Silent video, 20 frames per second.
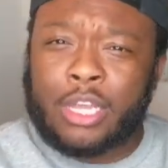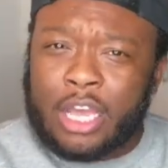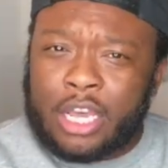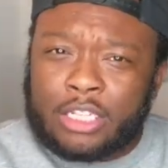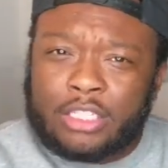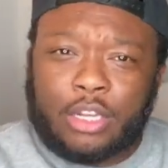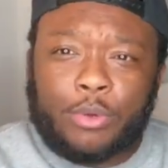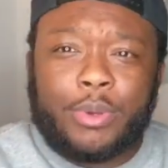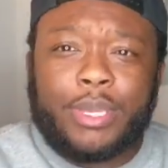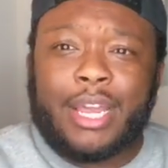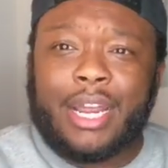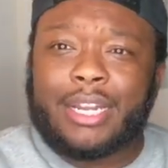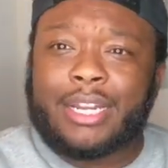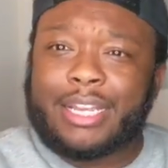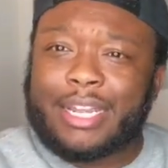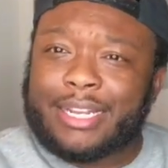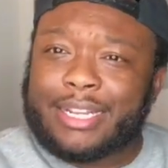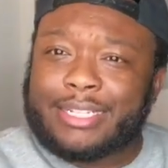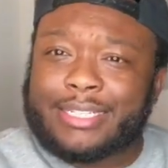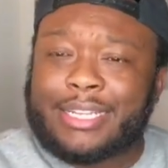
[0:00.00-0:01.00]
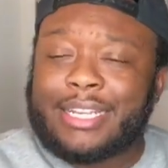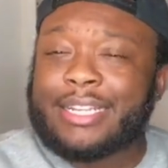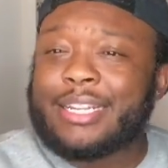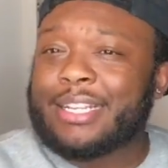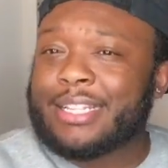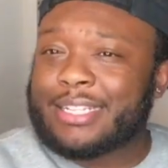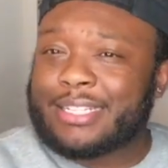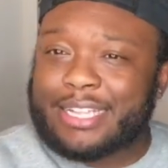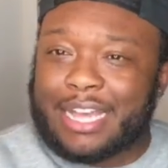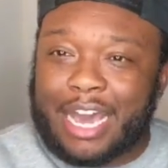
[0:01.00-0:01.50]
So, we kind of get to see another
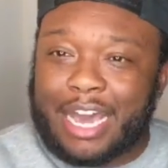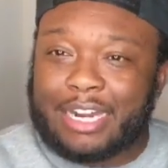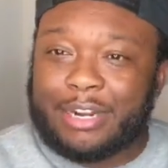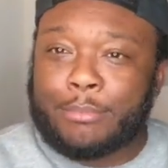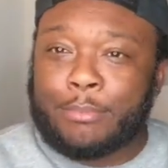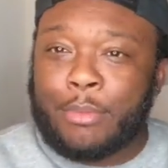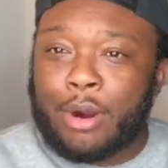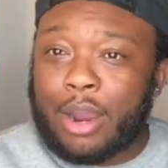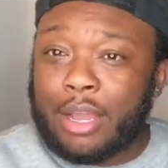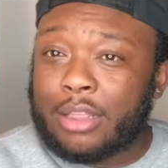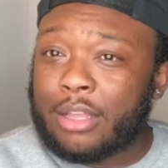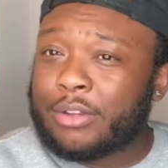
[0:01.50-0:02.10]
side of Marlo